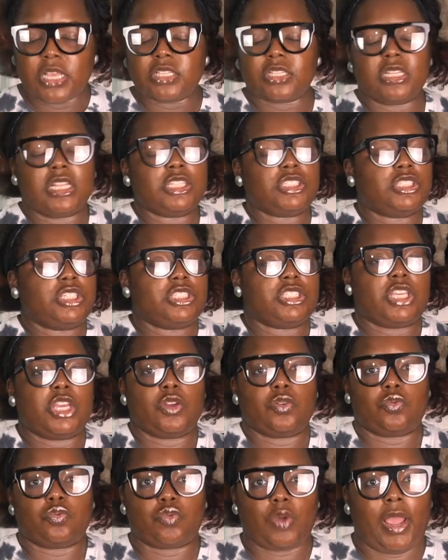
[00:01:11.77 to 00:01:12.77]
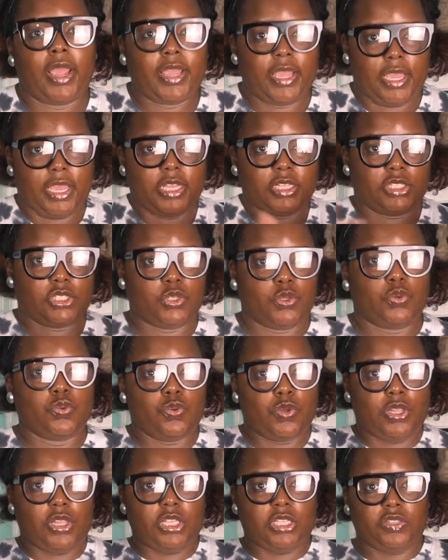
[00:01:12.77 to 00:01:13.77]
So let's just get right
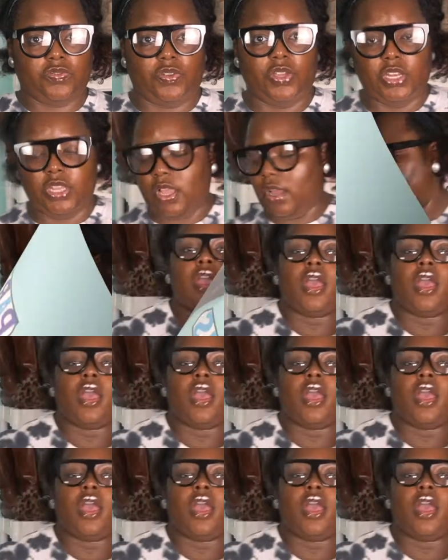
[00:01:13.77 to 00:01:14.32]
into this video.